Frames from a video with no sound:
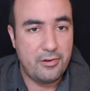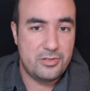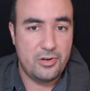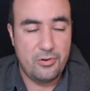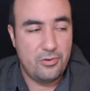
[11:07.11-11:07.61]

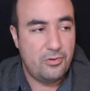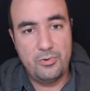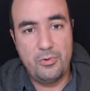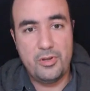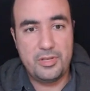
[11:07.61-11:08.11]
So
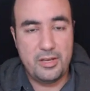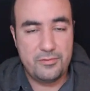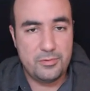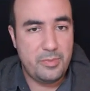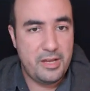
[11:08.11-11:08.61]
we won't
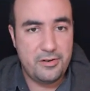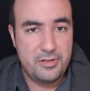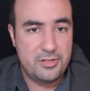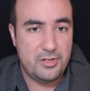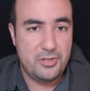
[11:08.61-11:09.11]
have to
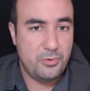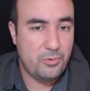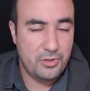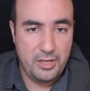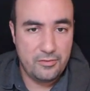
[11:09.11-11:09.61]
binary search, we
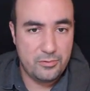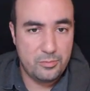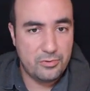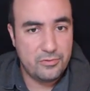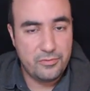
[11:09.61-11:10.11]
won't have to
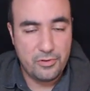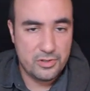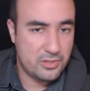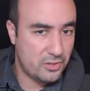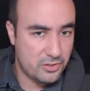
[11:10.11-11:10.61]
brute
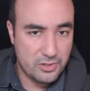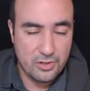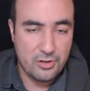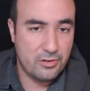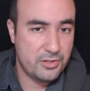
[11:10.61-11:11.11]
force search the
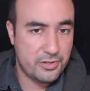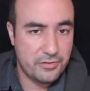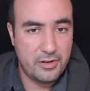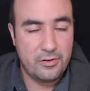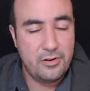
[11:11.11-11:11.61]
whole
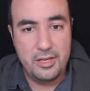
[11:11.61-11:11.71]
interval.